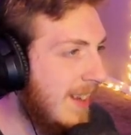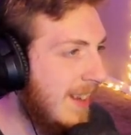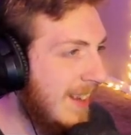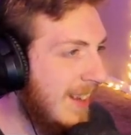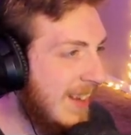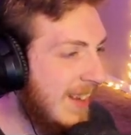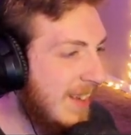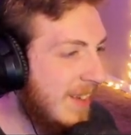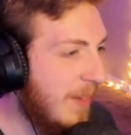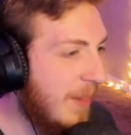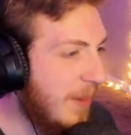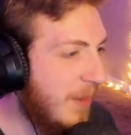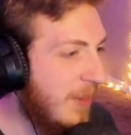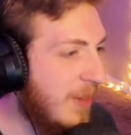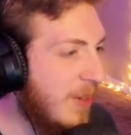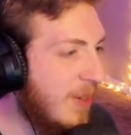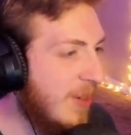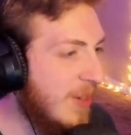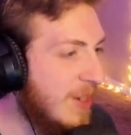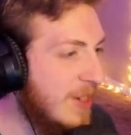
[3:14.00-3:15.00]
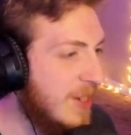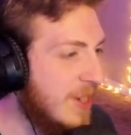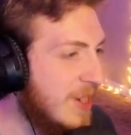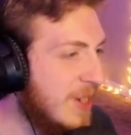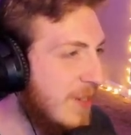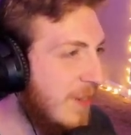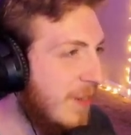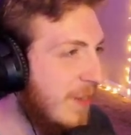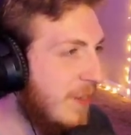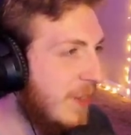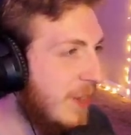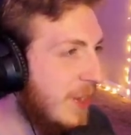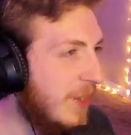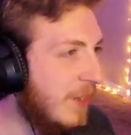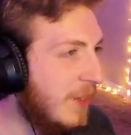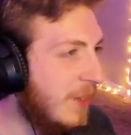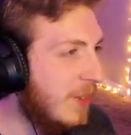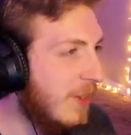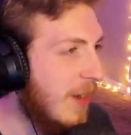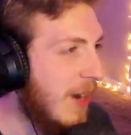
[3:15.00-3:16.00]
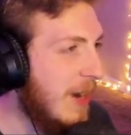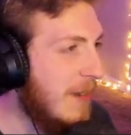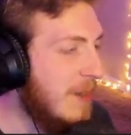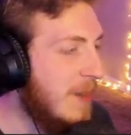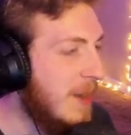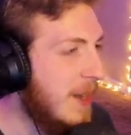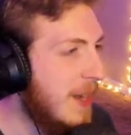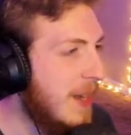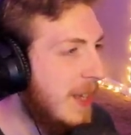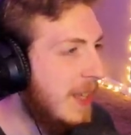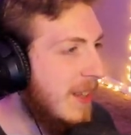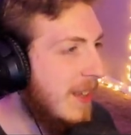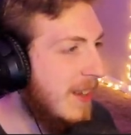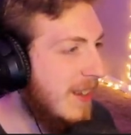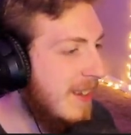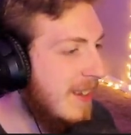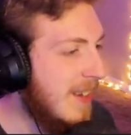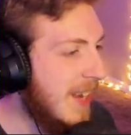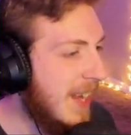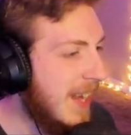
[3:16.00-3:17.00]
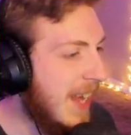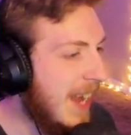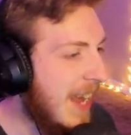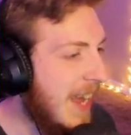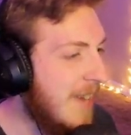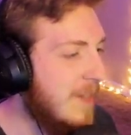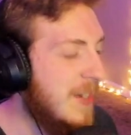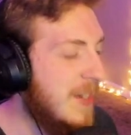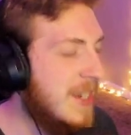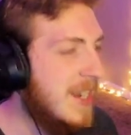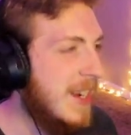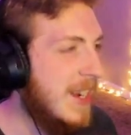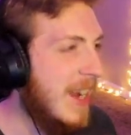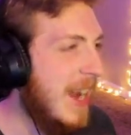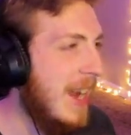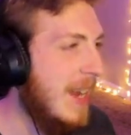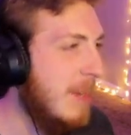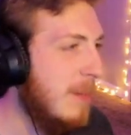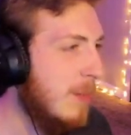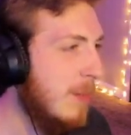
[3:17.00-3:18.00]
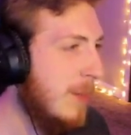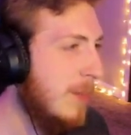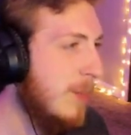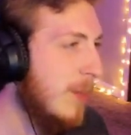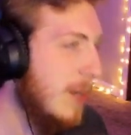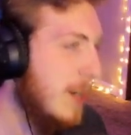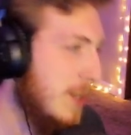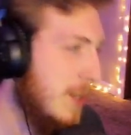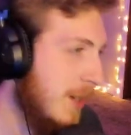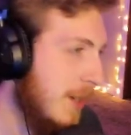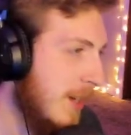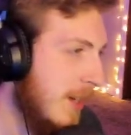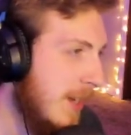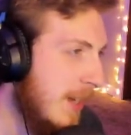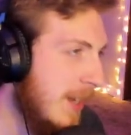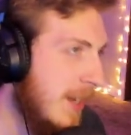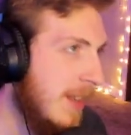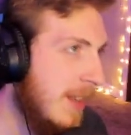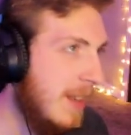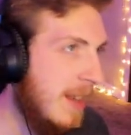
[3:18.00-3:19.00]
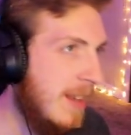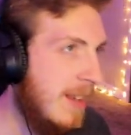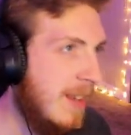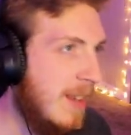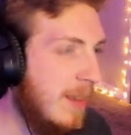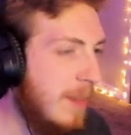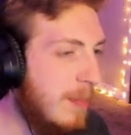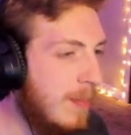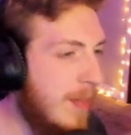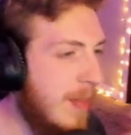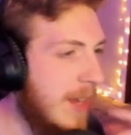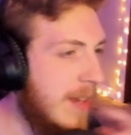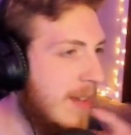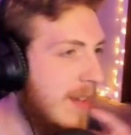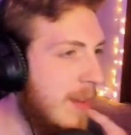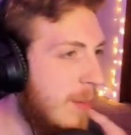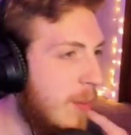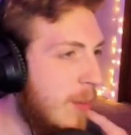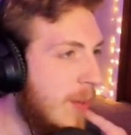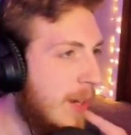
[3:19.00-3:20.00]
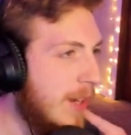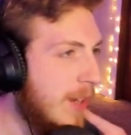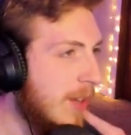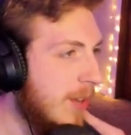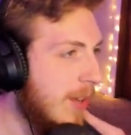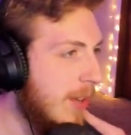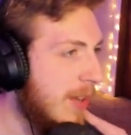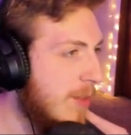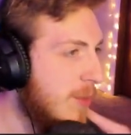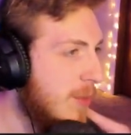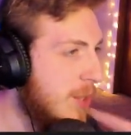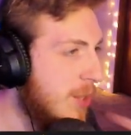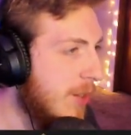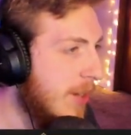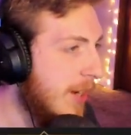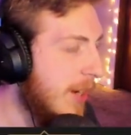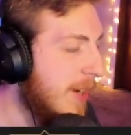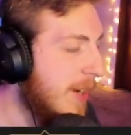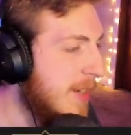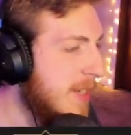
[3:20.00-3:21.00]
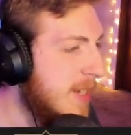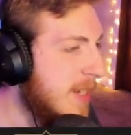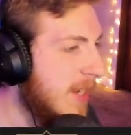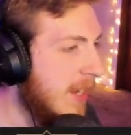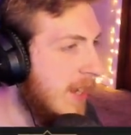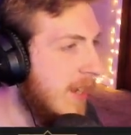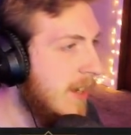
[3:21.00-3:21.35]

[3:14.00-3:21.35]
my inventory is just full of crap. You can tell I haven't done any preparation. That's the point, though. That's what you're here to see.